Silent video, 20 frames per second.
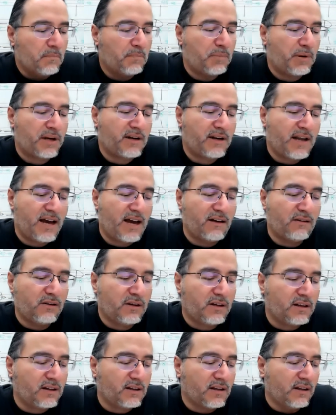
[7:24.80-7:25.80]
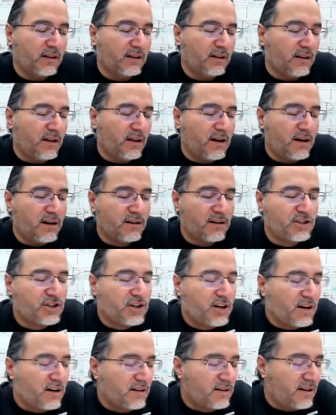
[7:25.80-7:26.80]
But now look at the long
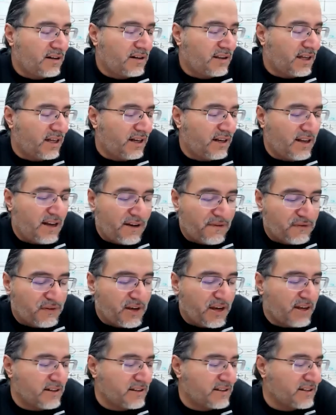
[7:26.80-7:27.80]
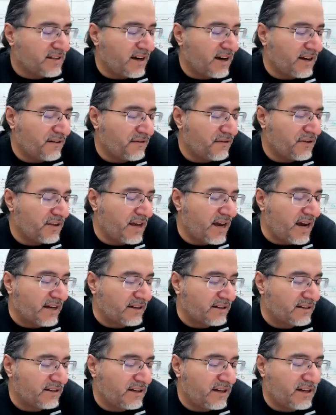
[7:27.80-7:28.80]
chart on the left-hand side of
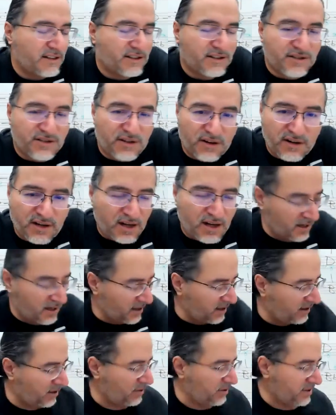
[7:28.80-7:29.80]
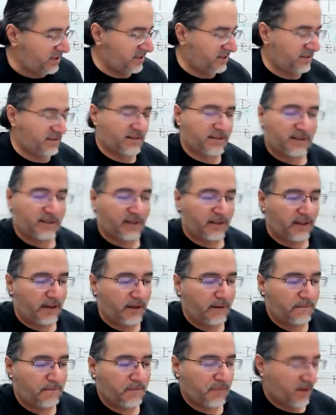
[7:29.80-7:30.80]
that. And I start on the lowest C,
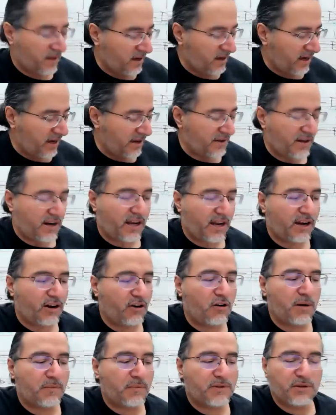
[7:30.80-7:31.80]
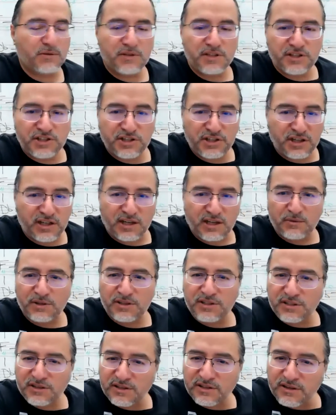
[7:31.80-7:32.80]
and then I go up to a G,
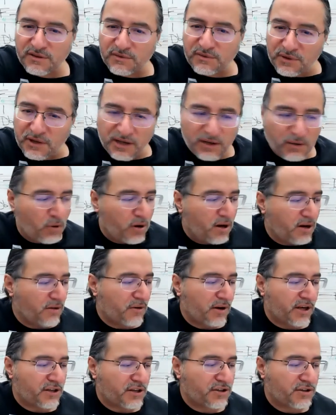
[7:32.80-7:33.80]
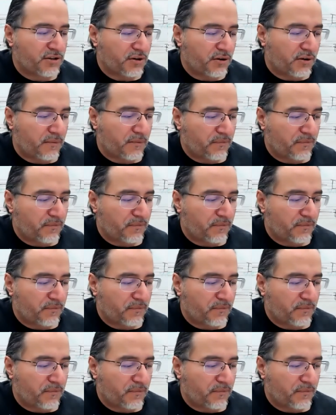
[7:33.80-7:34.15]
which is a 3-to-1 ratio.